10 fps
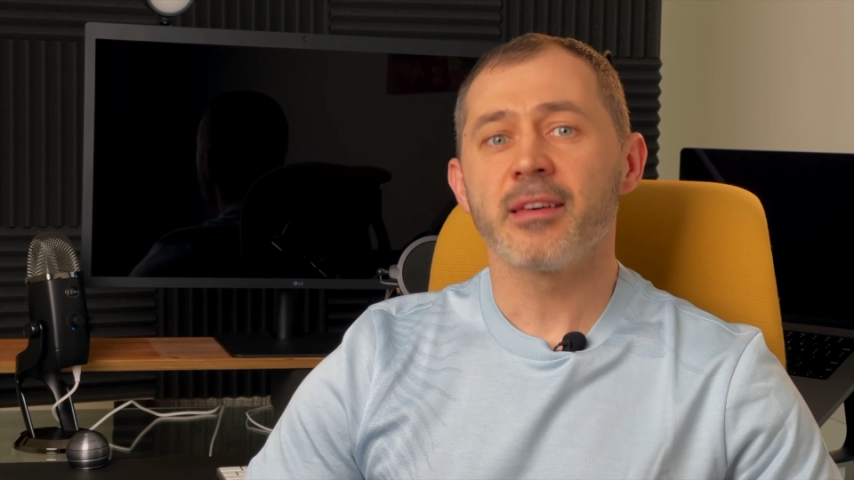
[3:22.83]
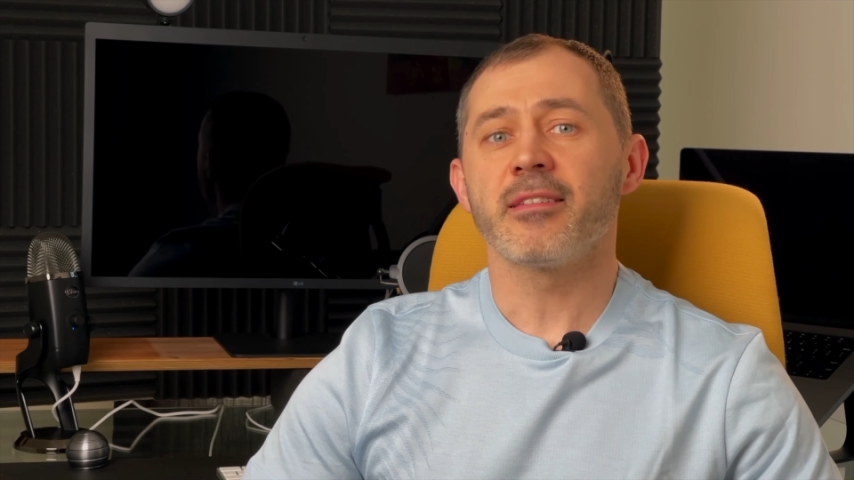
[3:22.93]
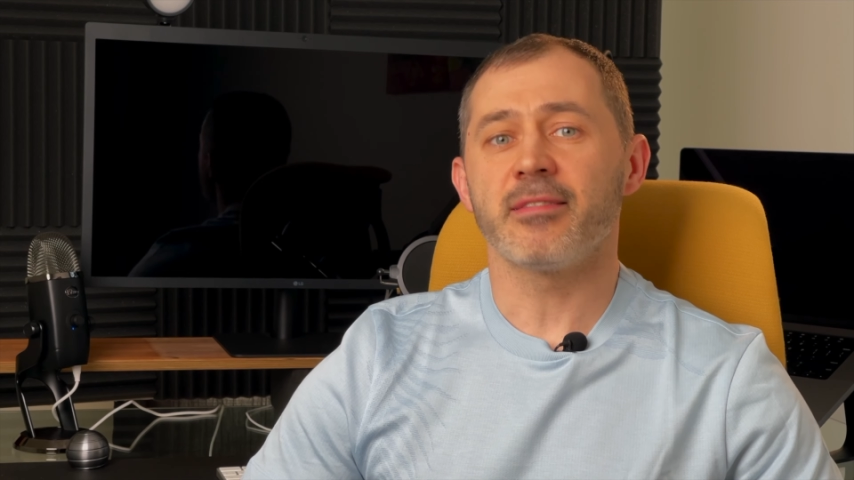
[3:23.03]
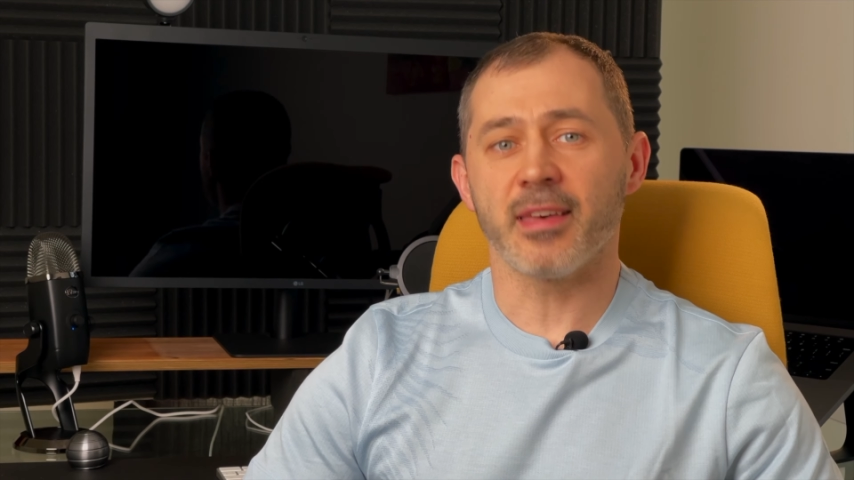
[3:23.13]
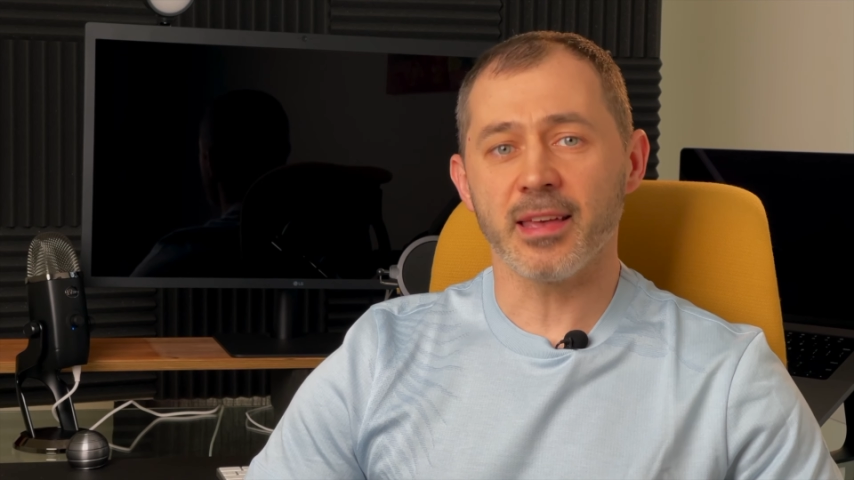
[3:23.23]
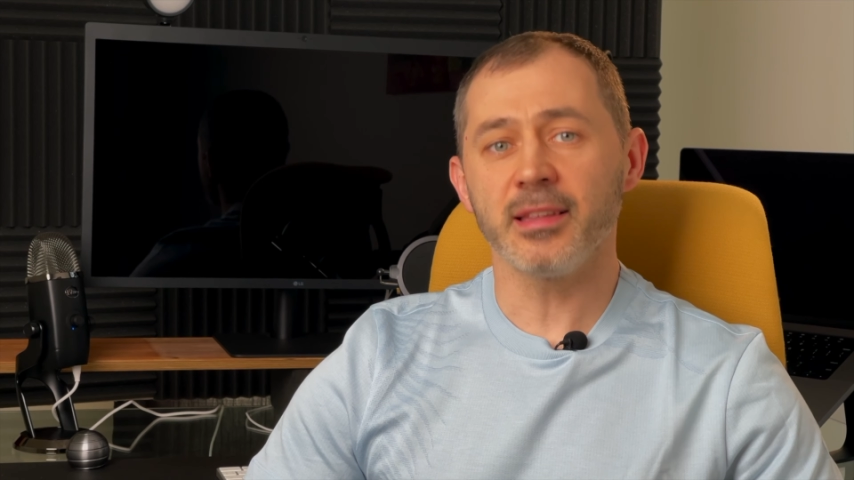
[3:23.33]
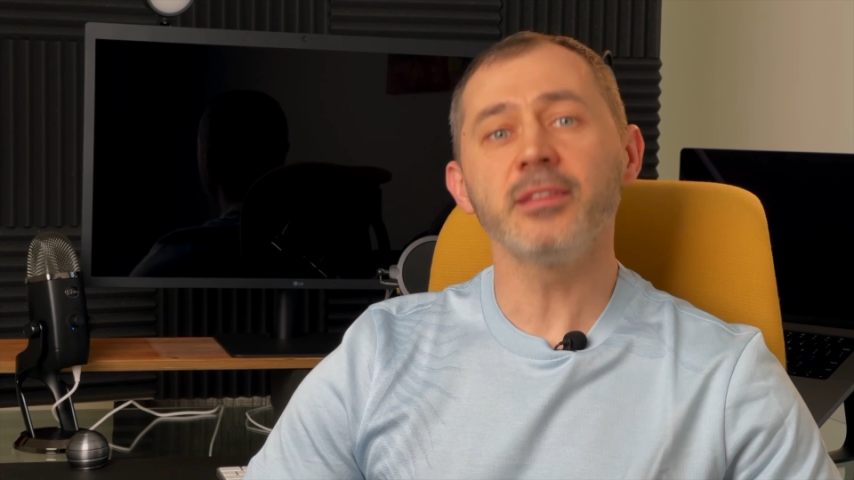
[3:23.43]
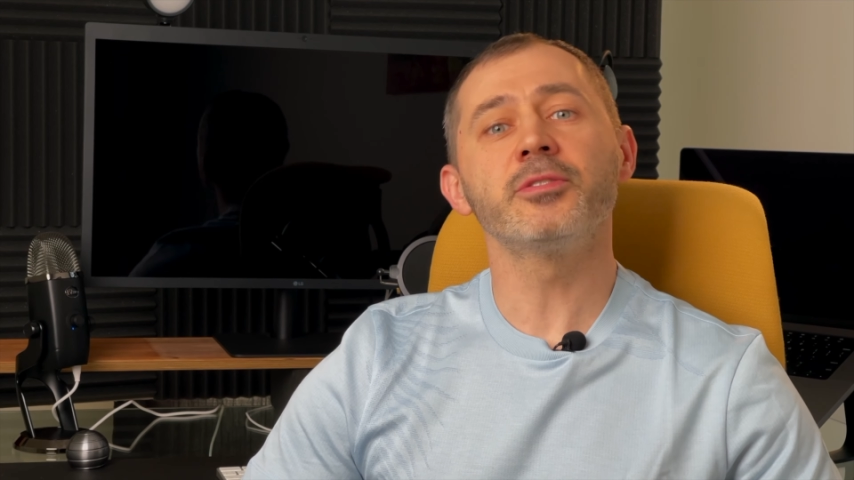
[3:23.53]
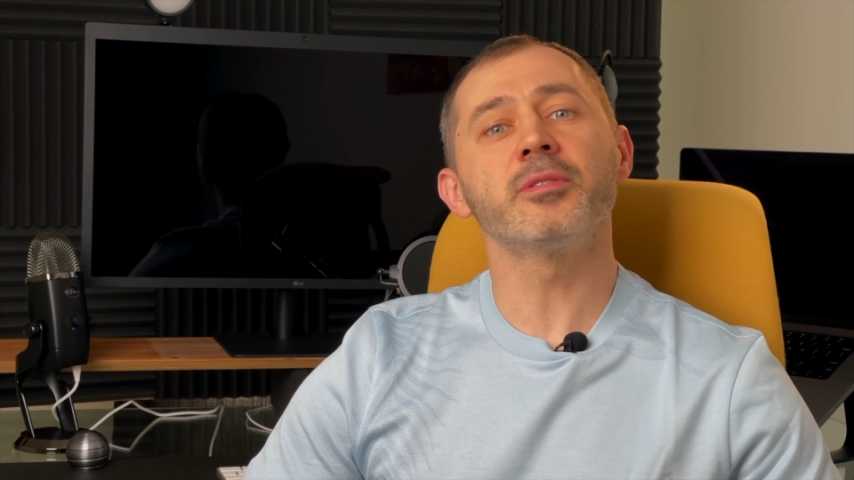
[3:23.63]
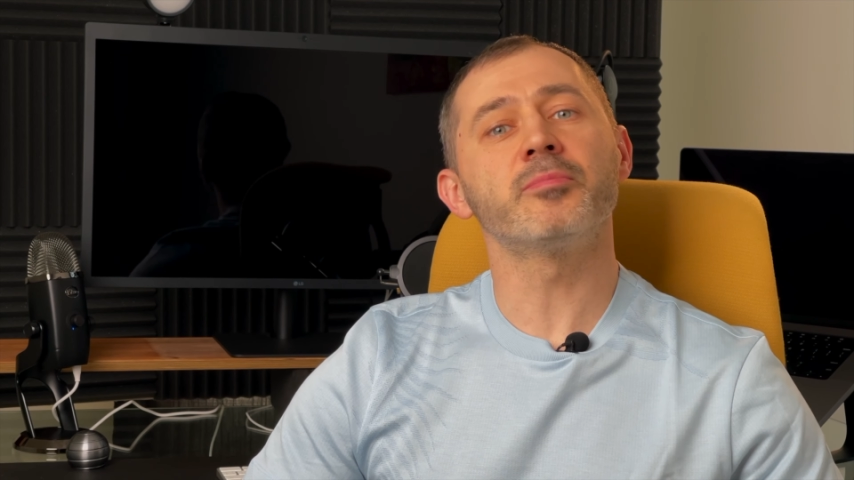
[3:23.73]
they
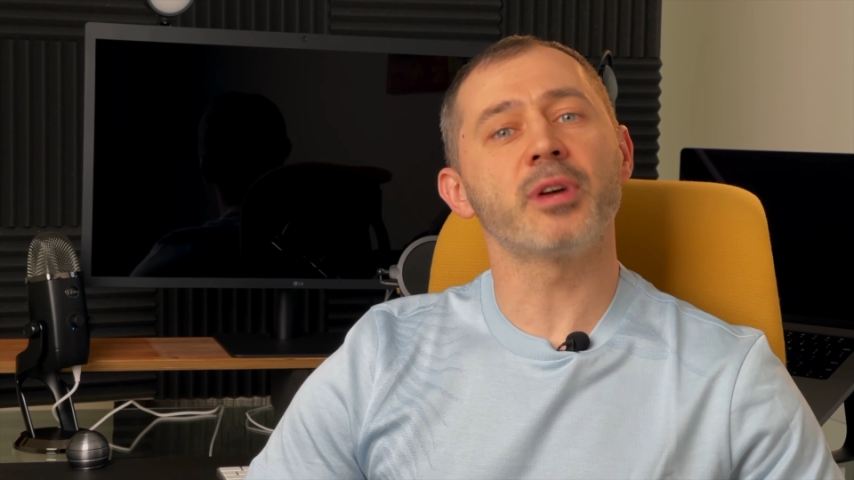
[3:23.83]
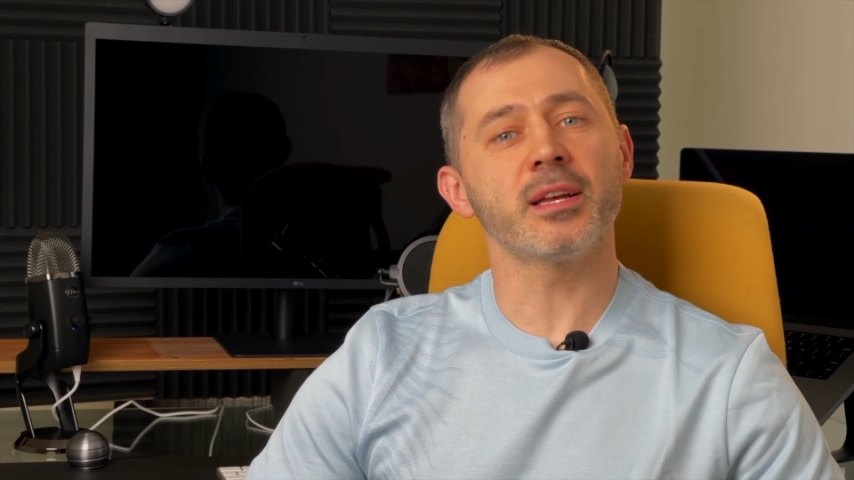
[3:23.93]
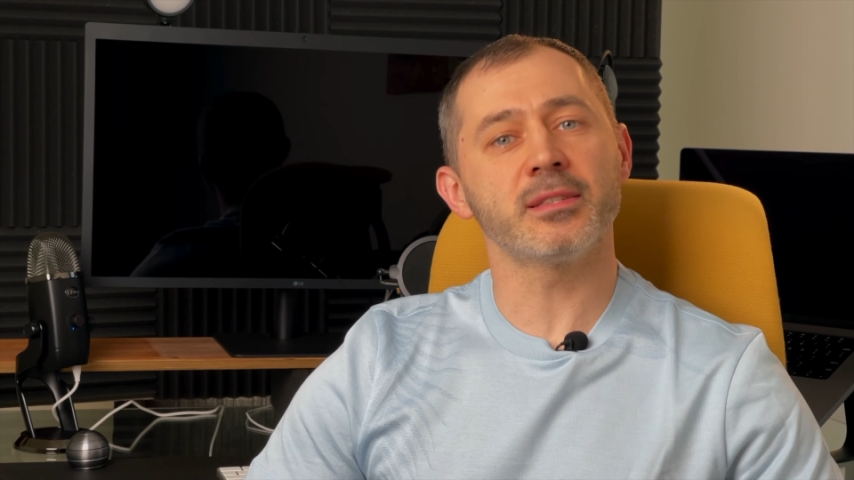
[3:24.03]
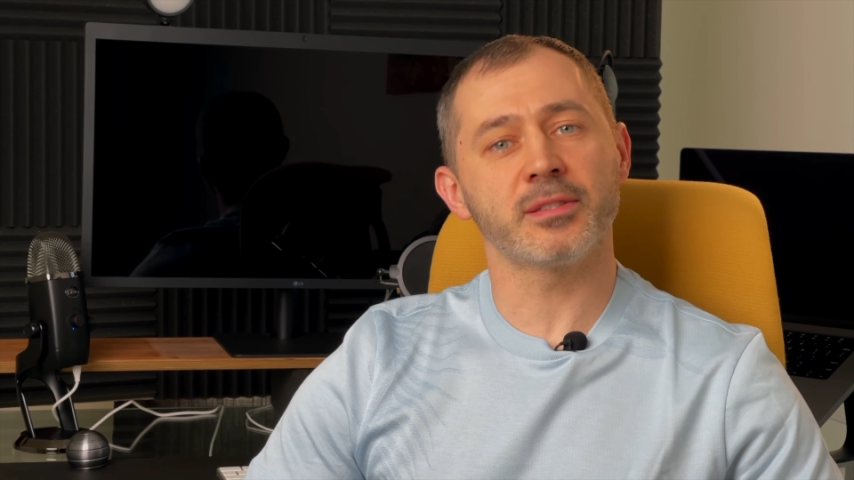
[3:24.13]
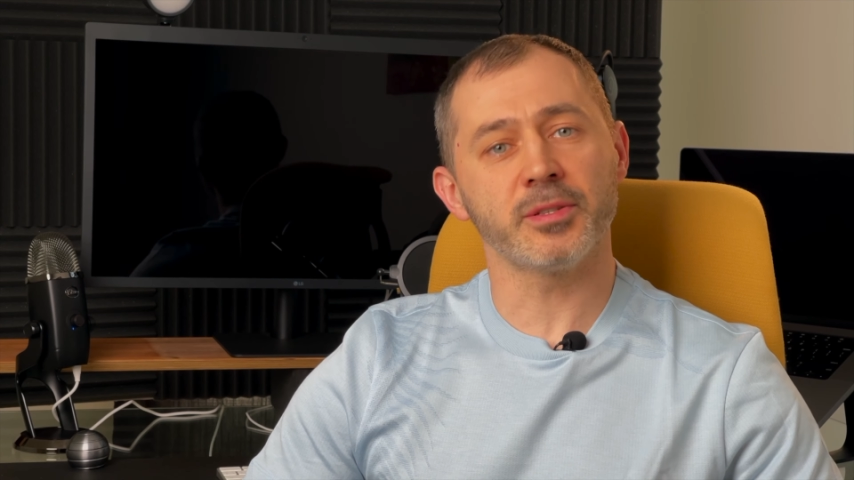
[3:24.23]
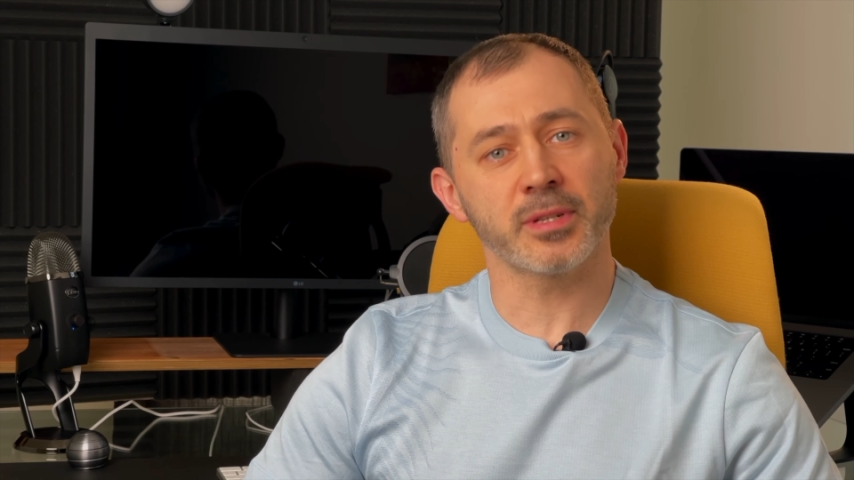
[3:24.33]
need to embrace new